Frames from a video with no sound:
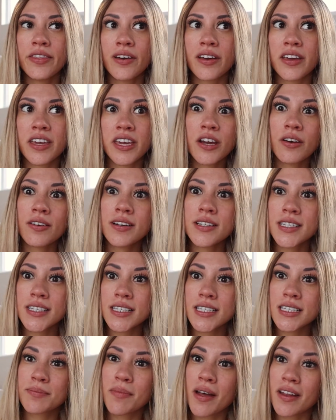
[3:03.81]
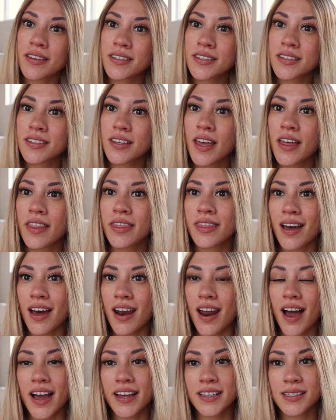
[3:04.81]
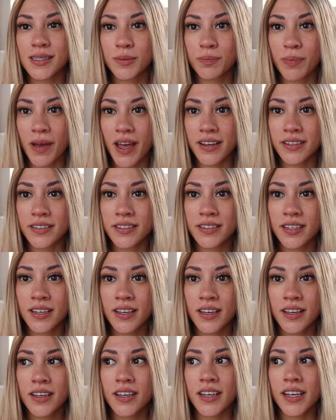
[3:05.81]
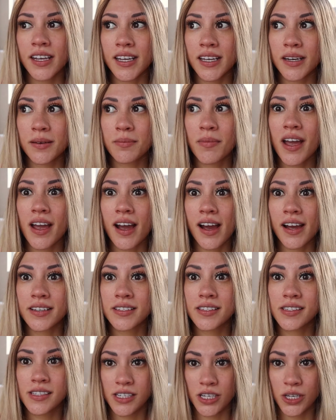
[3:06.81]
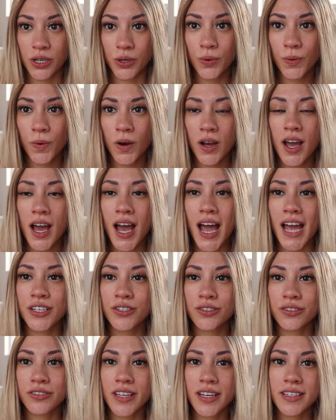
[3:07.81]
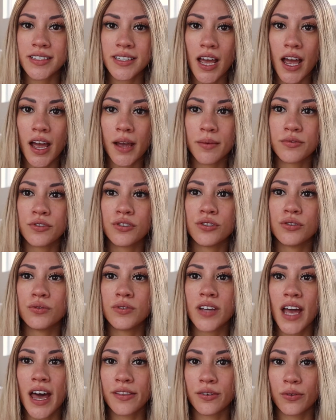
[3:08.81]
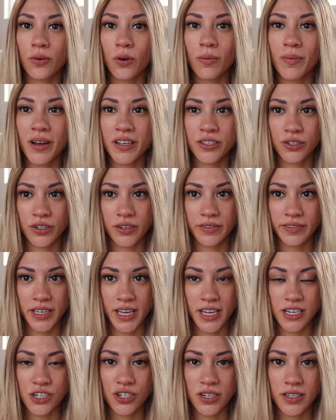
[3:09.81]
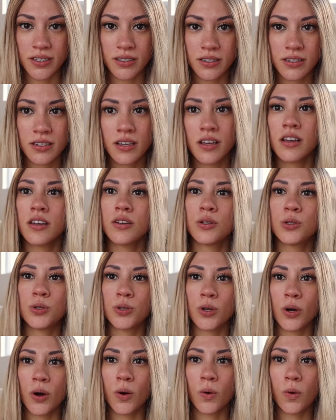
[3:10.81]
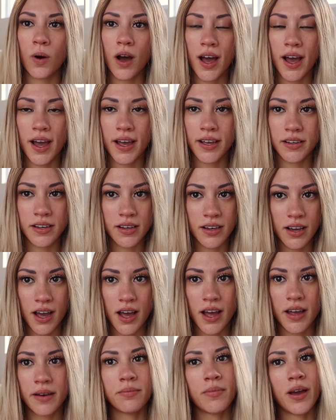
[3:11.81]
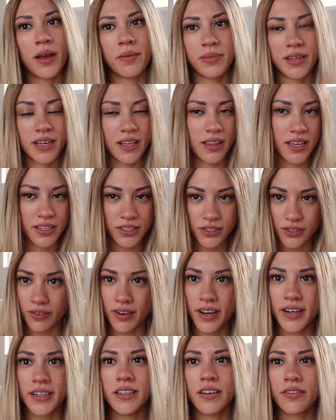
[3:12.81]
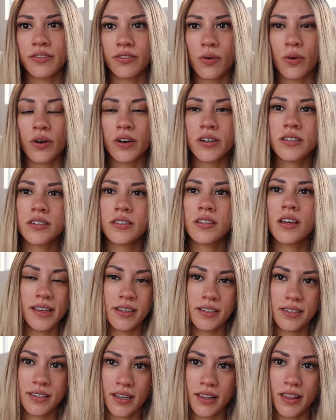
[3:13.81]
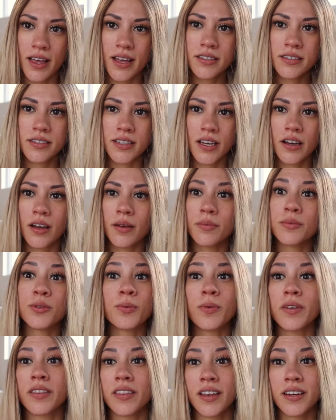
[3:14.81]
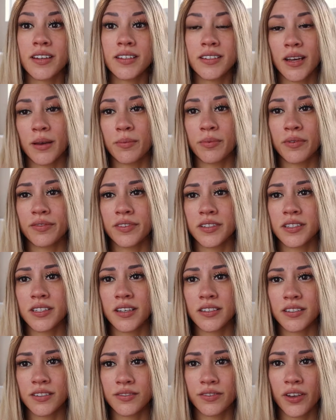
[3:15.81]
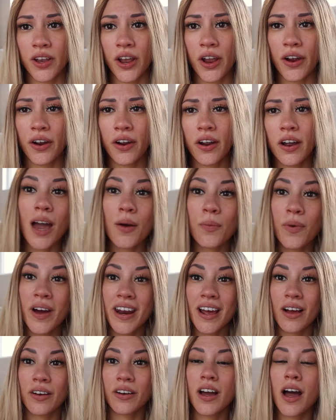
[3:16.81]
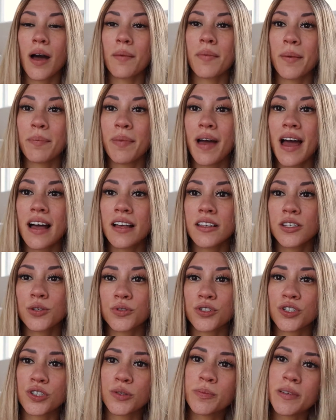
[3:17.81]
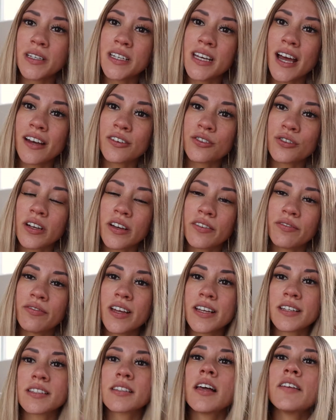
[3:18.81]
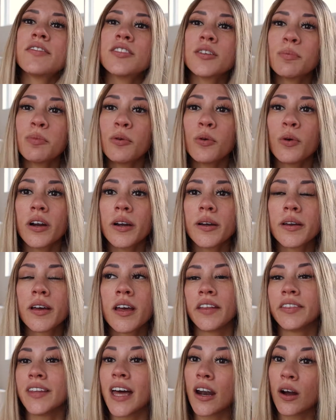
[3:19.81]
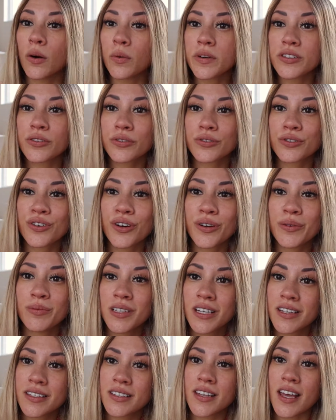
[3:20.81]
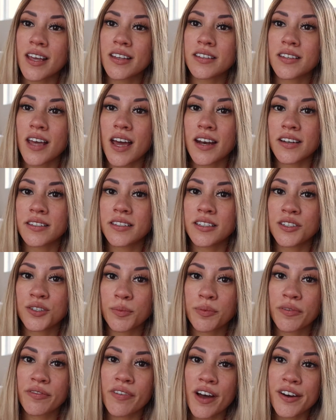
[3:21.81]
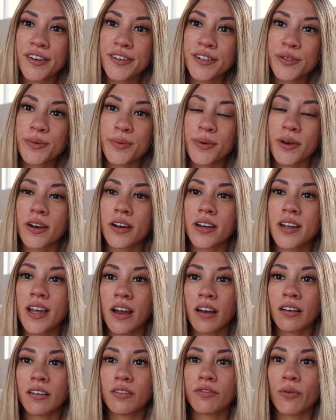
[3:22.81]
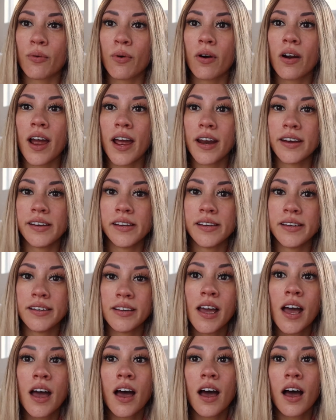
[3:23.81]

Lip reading: the year and 6 months that I spent in my ICU, I took that time to gather all my certifications. So I got my BLS already, of course, ACLS that comes with any type of intensive care. I went out and got my PALS, which is Pediatric Advanced Life Support. And that always looks good because as anesthesia providers, we're caring for any